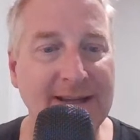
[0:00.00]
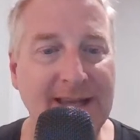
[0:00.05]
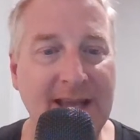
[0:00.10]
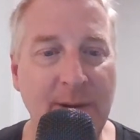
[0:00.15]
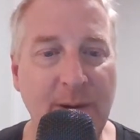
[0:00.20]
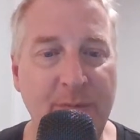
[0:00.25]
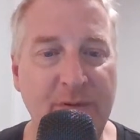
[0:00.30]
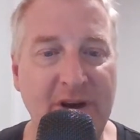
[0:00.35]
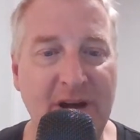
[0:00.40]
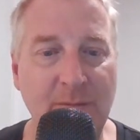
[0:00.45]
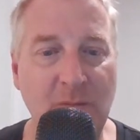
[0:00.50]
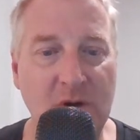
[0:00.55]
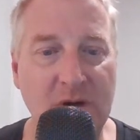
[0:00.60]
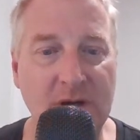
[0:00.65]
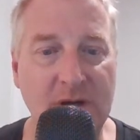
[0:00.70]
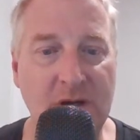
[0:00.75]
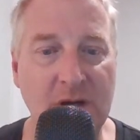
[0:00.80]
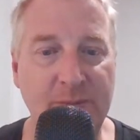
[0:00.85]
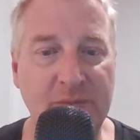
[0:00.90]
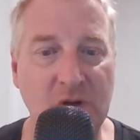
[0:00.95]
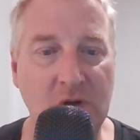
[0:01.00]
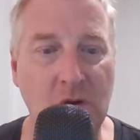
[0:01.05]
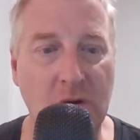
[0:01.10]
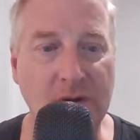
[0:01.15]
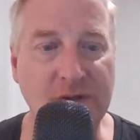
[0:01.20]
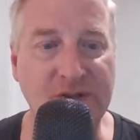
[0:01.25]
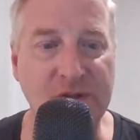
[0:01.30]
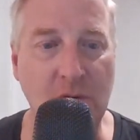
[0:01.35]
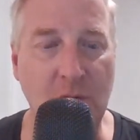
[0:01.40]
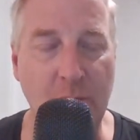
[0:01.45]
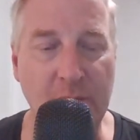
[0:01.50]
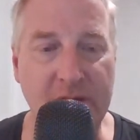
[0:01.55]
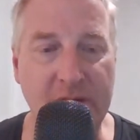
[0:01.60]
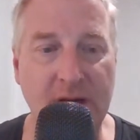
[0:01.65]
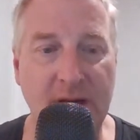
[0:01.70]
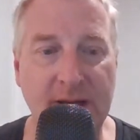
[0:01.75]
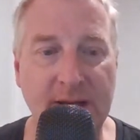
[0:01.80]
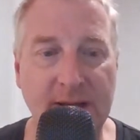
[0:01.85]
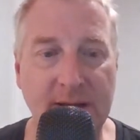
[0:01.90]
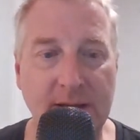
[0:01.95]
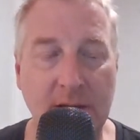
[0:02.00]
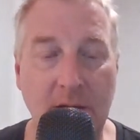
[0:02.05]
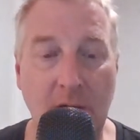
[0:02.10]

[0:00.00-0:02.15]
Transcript: Can we provide more to crypto course you were working on?